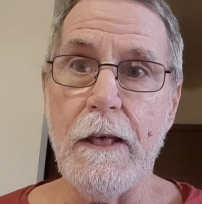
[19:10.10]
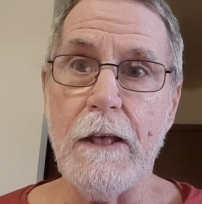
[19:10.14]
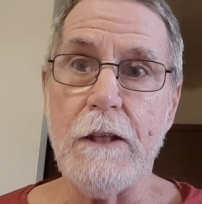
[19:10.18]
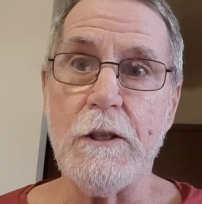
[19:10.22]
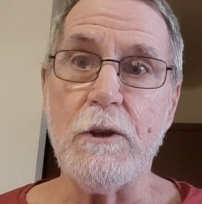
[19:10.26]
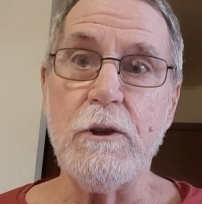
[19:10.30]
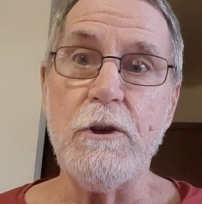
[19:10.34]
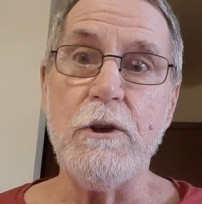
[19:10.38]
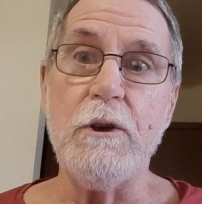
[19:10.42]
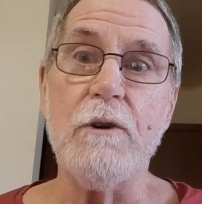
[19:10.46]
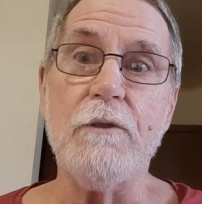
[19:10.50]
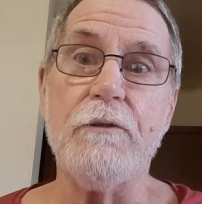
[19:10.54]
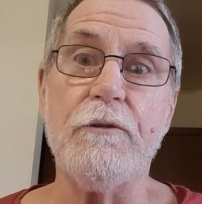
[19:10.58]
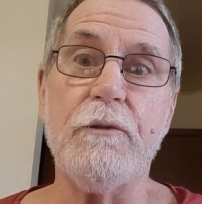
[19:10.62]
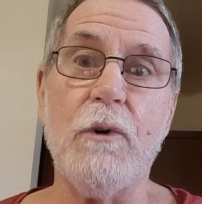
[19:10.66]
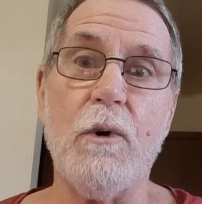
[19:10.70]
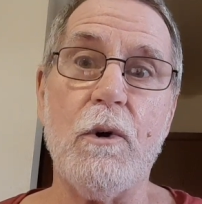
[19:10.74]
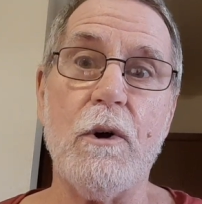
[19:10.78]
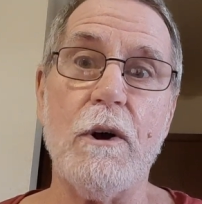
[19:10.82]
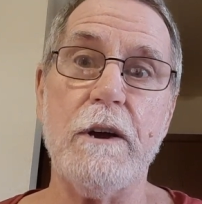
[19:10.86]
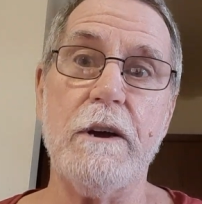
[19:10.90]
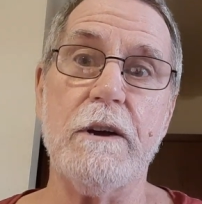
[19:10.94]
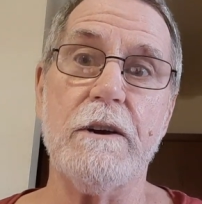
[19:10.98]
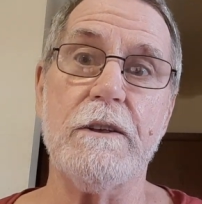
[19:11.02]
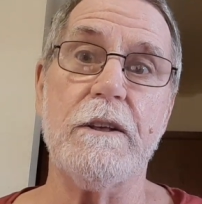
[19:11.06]
the
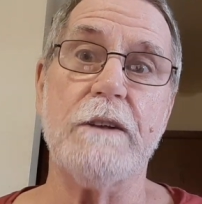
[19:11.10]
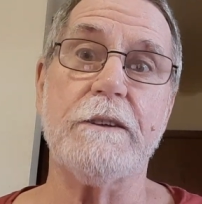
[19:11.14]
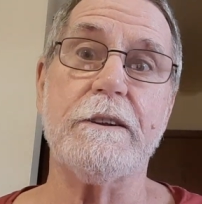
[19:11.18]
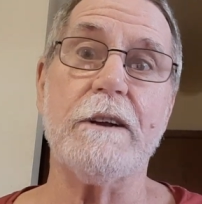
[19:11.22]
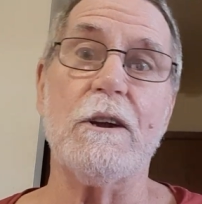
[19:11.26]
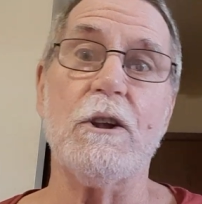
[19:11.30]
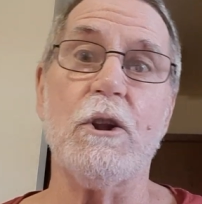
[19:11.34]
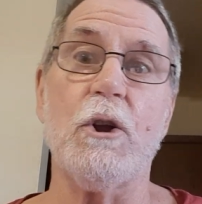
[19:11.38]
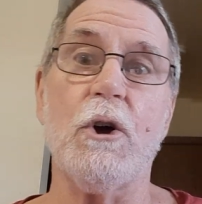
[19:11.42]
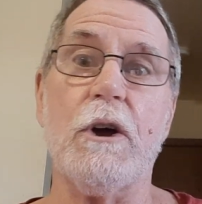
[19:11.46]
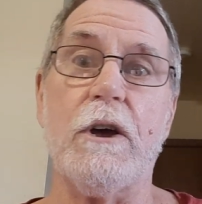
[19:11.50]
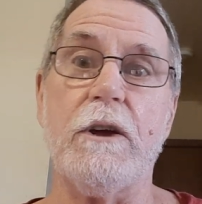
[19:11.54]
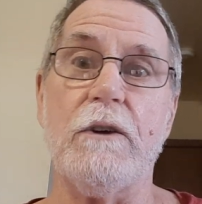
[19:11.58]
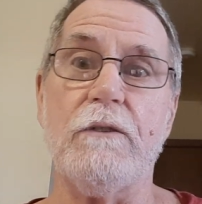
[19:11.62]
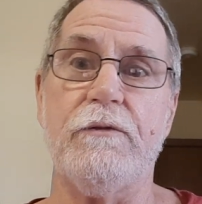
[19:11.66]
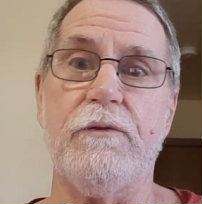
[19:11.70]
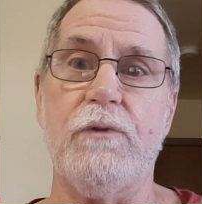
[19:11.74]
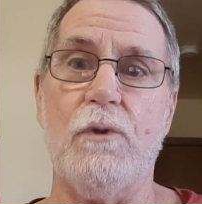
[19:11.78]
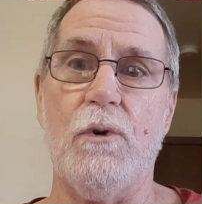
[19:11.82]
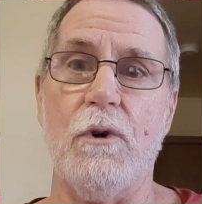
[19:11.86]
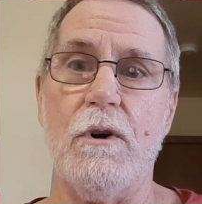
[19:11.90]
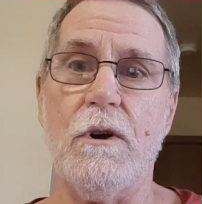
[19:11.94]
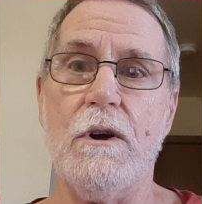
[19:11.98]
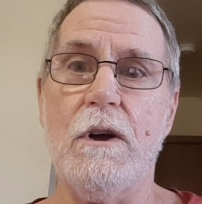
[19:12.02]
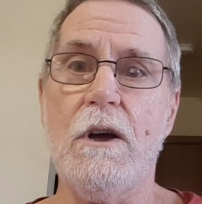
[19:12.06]
euphoria that they're looking
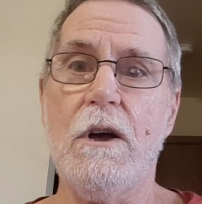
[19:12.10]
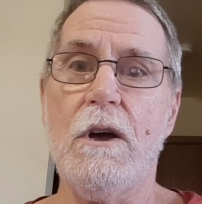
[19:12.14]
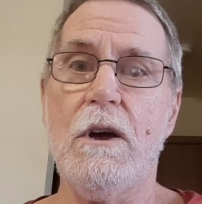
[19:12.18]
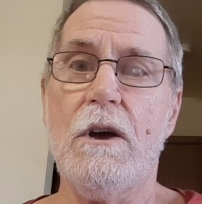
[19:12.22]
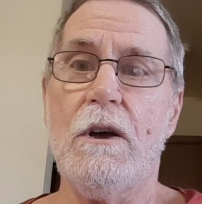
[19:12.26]
for?